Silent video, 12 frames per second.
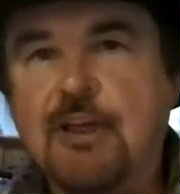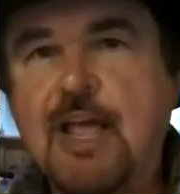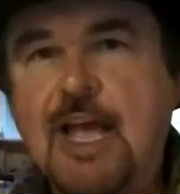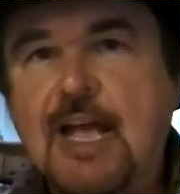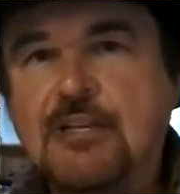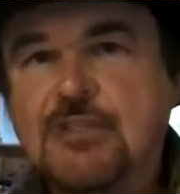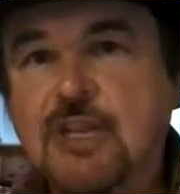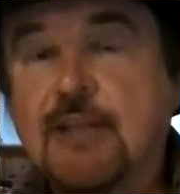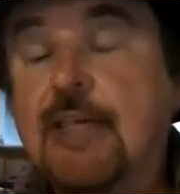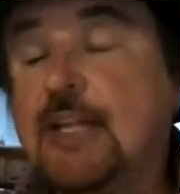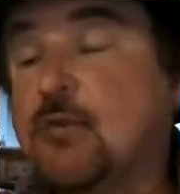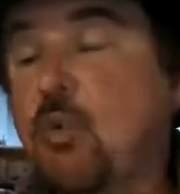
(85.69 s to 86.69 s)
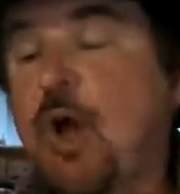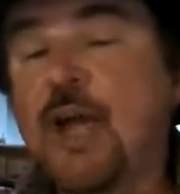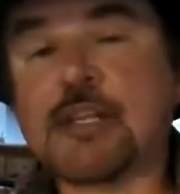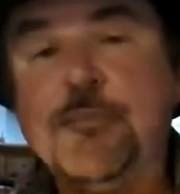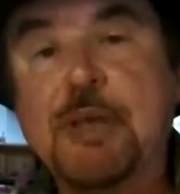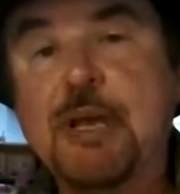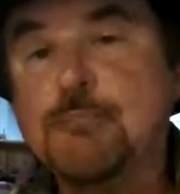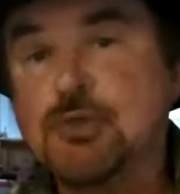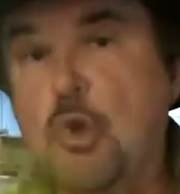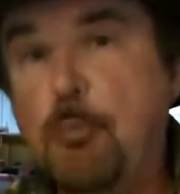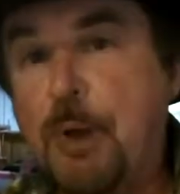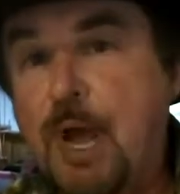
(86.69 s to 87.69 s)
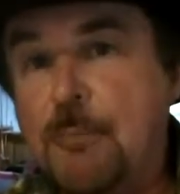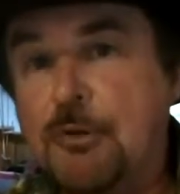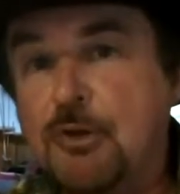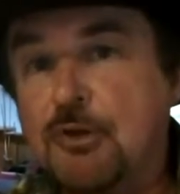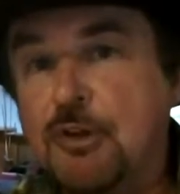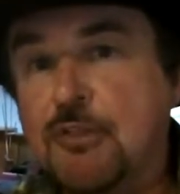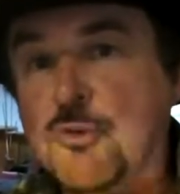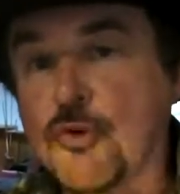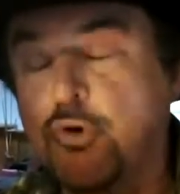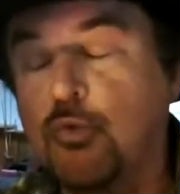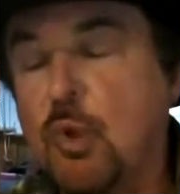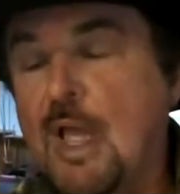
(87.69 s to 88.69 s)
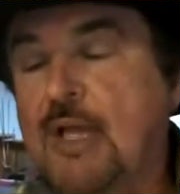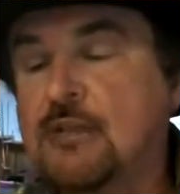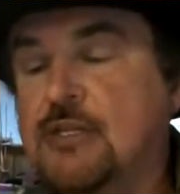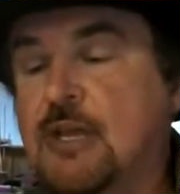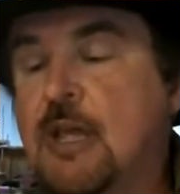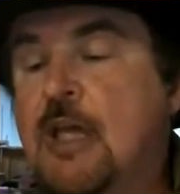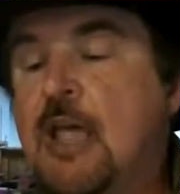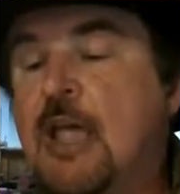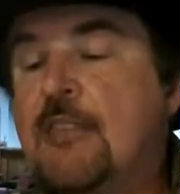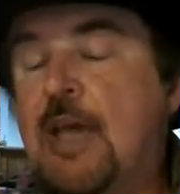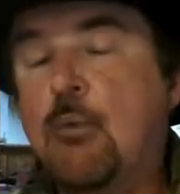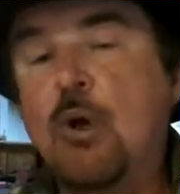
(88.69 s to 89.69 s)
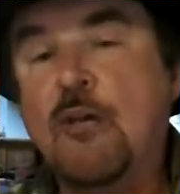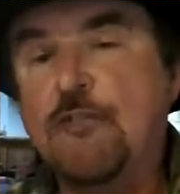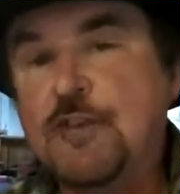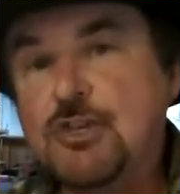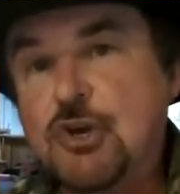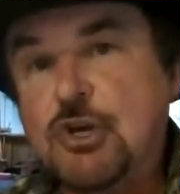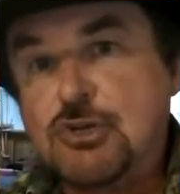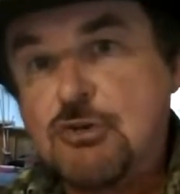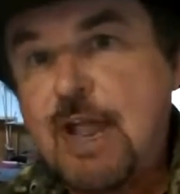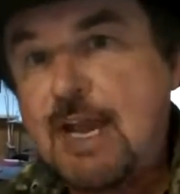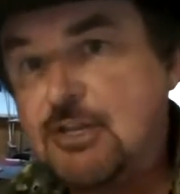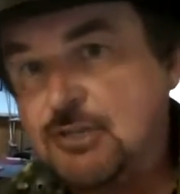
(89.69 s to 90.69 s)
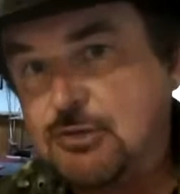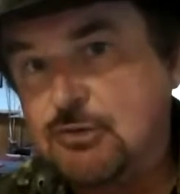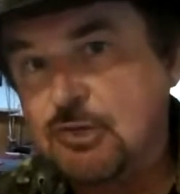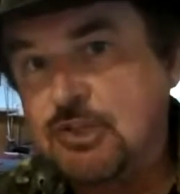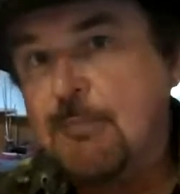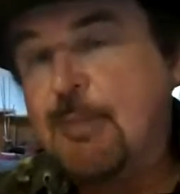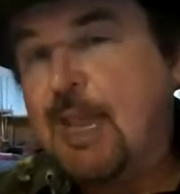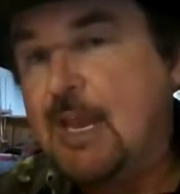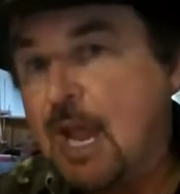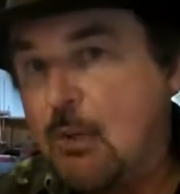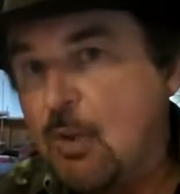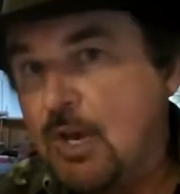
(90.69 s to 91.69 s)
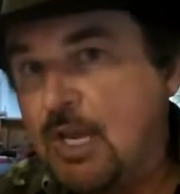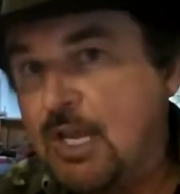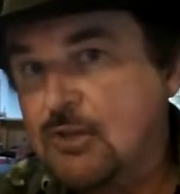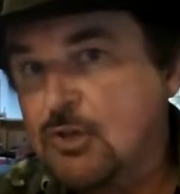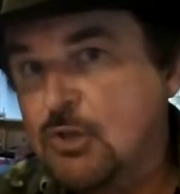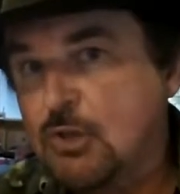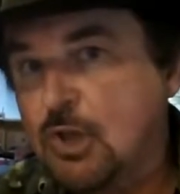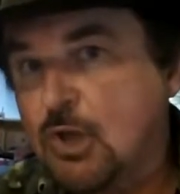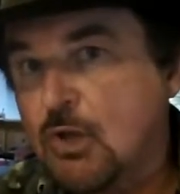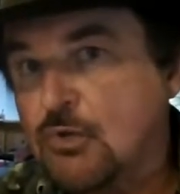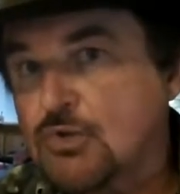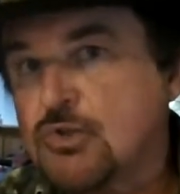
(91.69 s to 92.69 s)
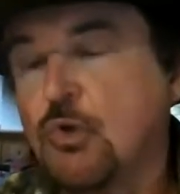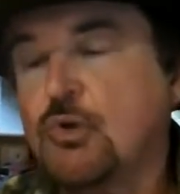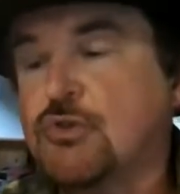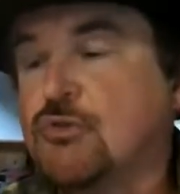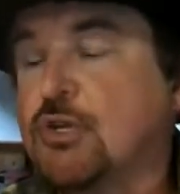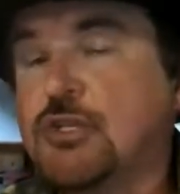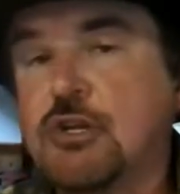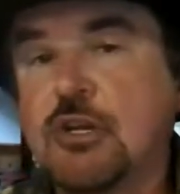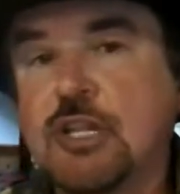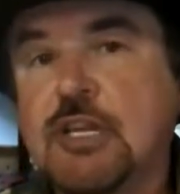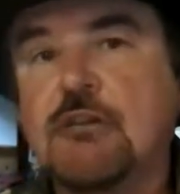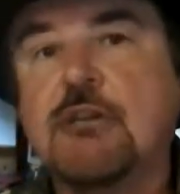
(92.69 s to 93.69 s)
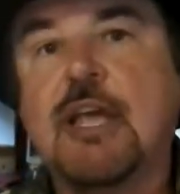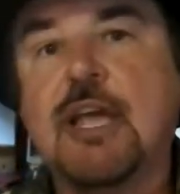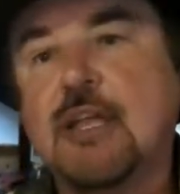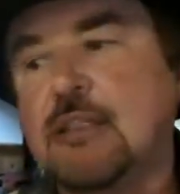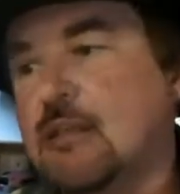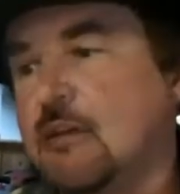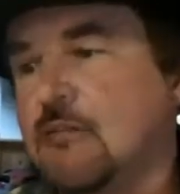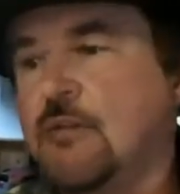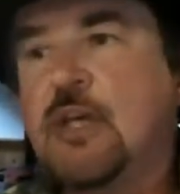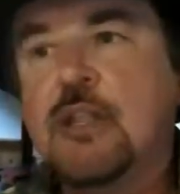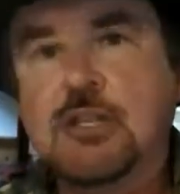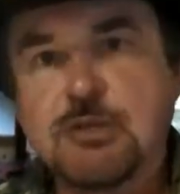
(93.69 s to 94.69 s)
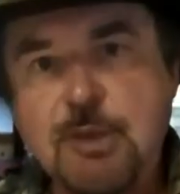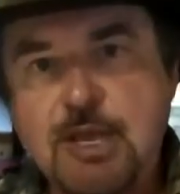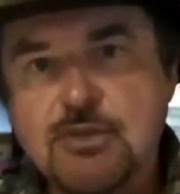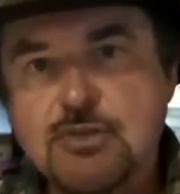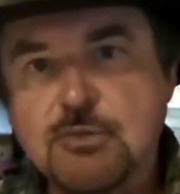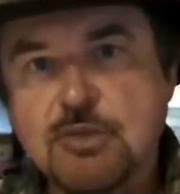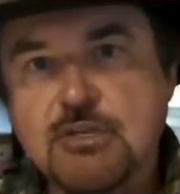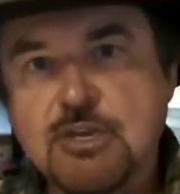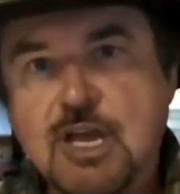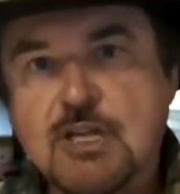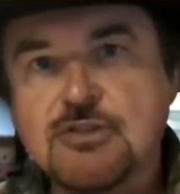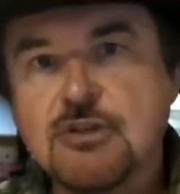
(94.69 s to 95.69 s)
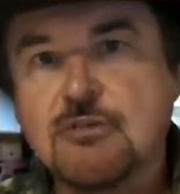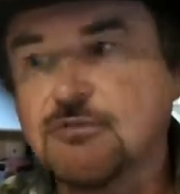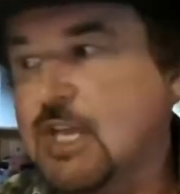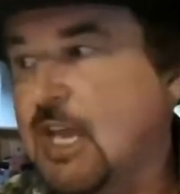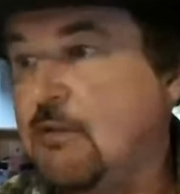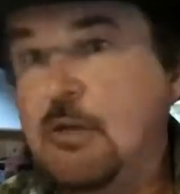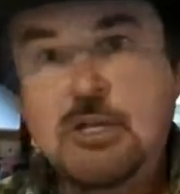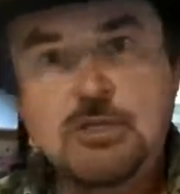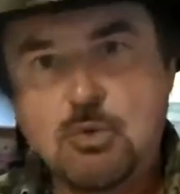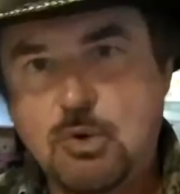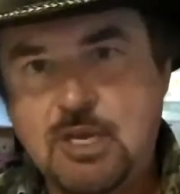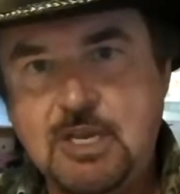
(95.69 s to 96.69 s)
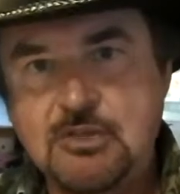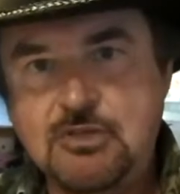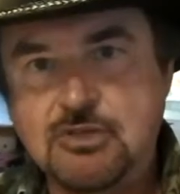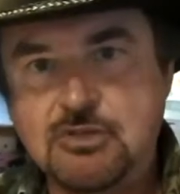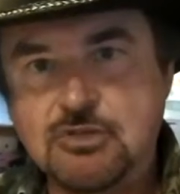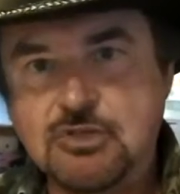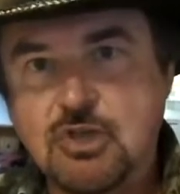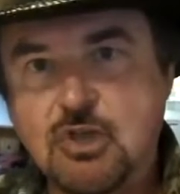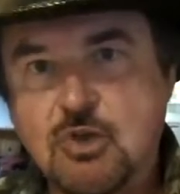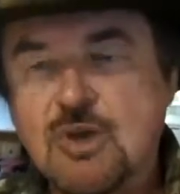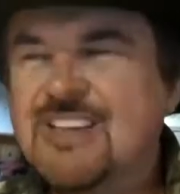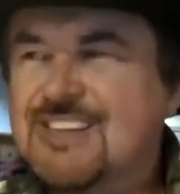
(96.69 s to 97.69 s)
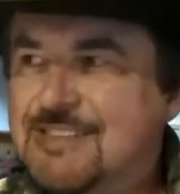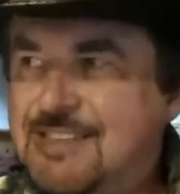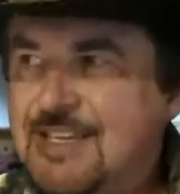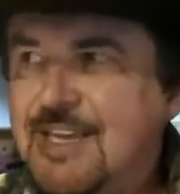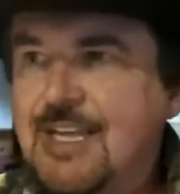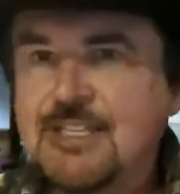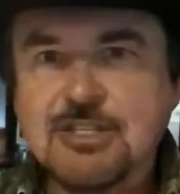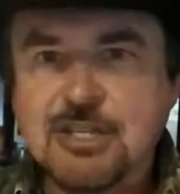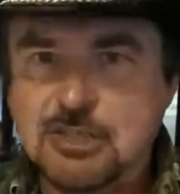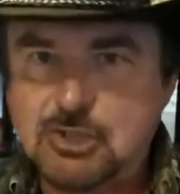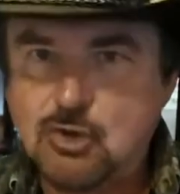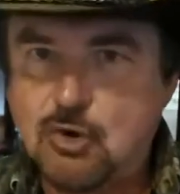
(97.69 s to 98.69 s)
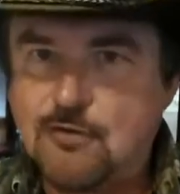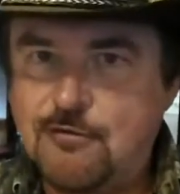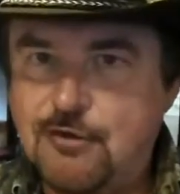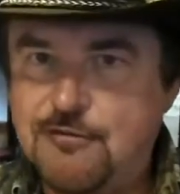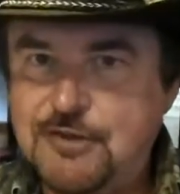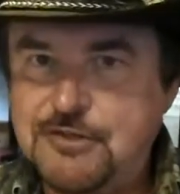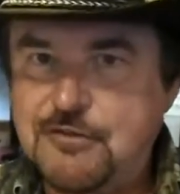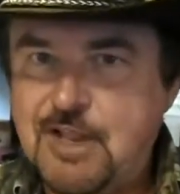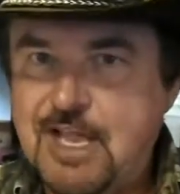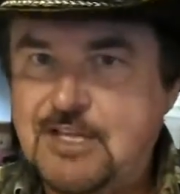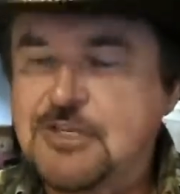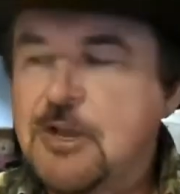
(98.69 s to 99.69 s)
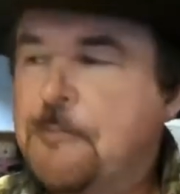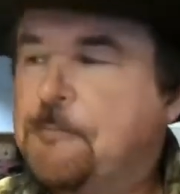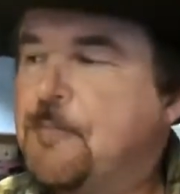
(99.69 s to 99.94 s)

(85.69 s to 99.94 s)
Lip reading: flash, and that's why it's become so popular in the Northwest, that while fish are attracted to it, they may not want to get too close. So a traditional leader length that you might use with a dodger of, say, 20 inches or so, it's a little short for a fish flash.